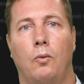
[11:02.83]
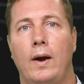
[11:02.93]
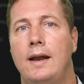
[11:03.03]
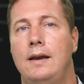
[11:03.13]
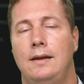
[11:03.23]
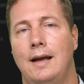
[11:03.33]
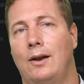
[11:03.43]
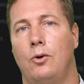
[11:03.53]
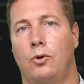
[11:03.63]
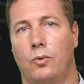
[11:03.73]
red,
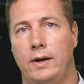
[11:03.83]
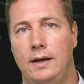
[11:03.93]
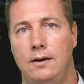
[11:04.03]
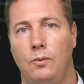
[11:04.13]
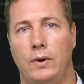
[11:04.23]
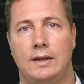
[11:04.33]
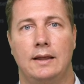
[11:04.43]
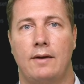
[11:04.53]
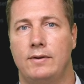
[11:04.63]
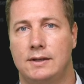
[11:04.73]
yellow, green with
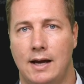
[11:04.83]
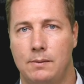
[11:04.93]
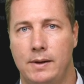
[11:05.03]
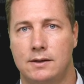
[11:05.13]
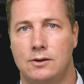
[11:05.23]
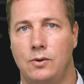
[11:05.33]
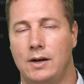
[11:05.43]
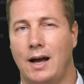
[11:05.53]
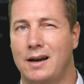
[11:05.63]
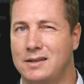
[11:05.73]
11 segments so you can
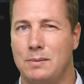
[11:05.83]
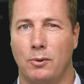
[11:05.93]
kind of see